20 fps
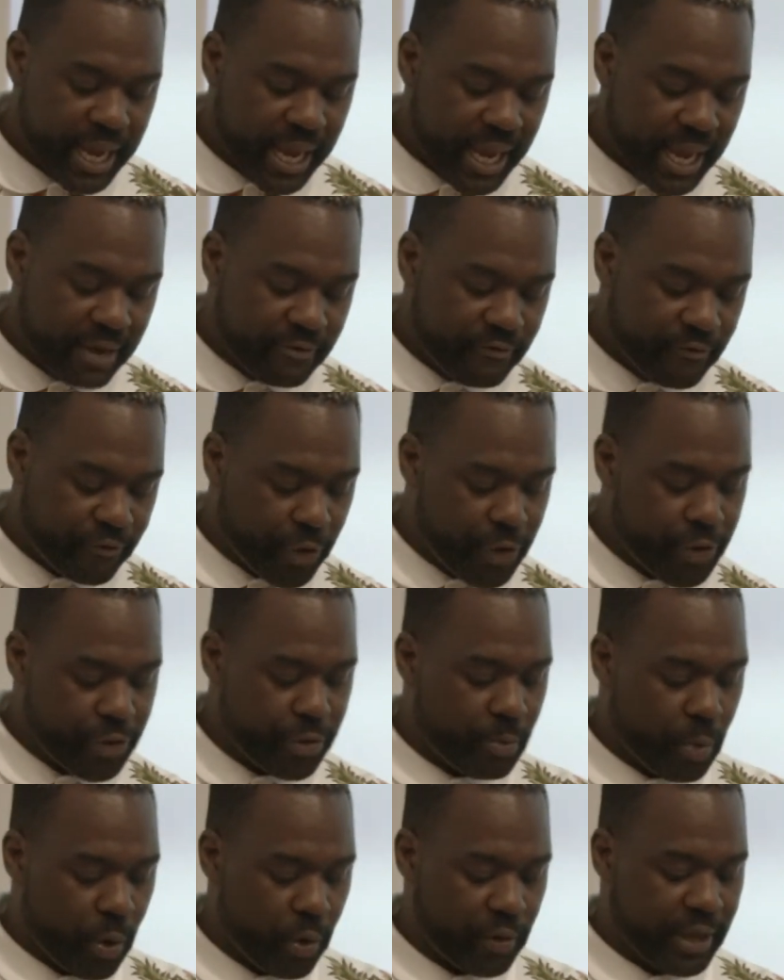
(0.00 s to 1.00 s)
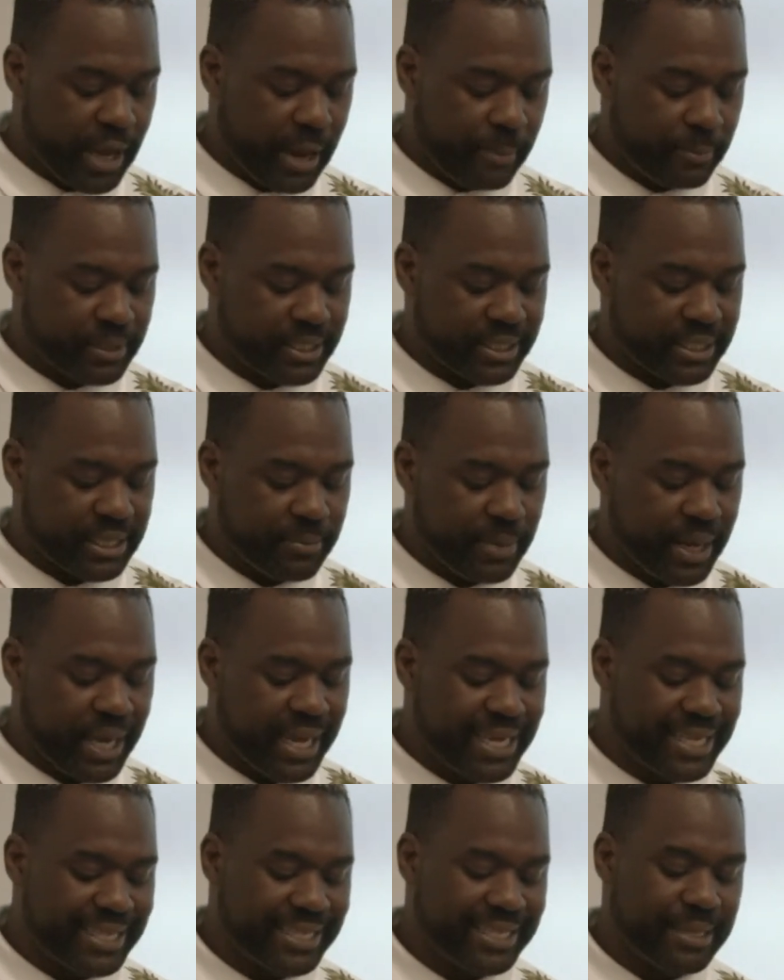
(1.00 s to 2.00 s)
And furthermore, the
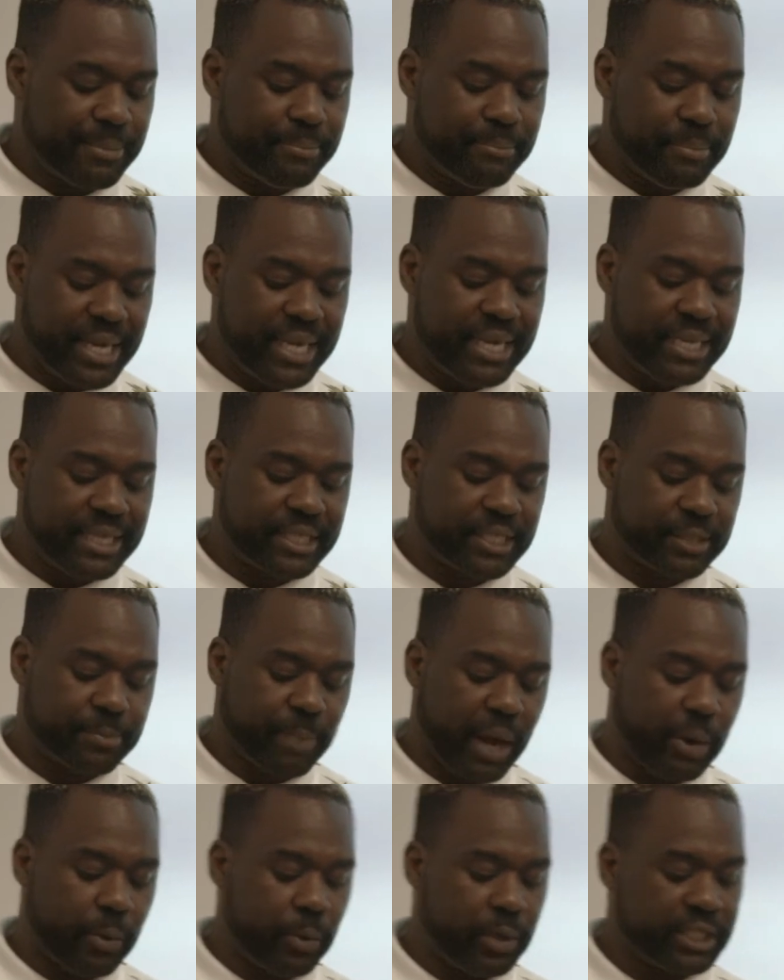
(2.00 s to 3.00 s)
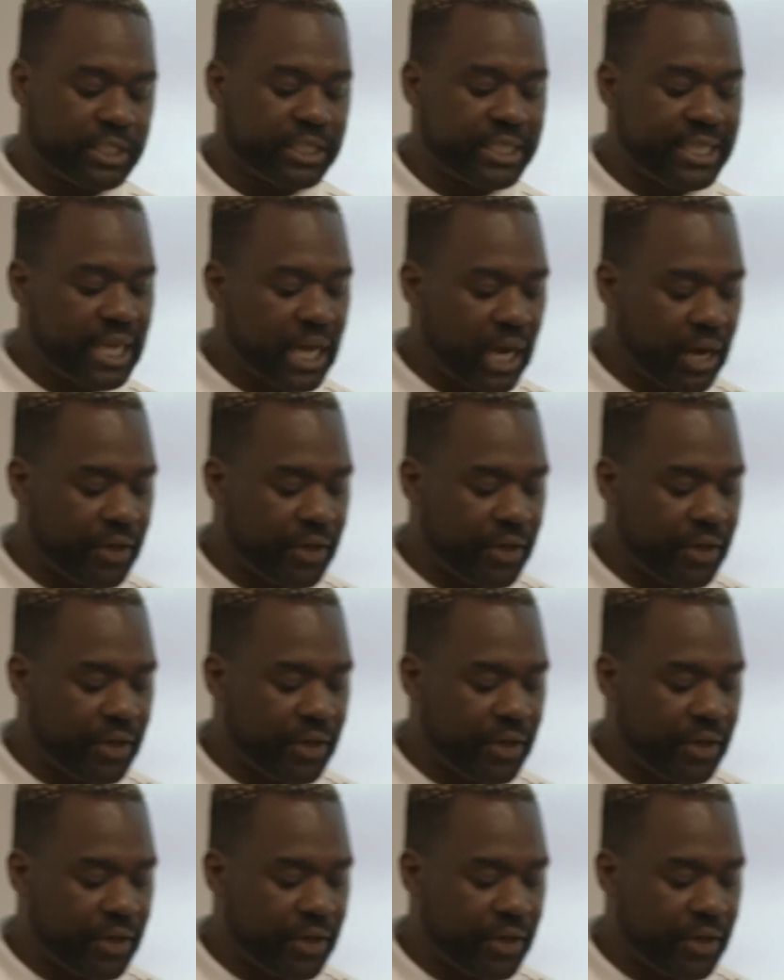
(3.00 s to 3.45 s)
episteme is the means by which the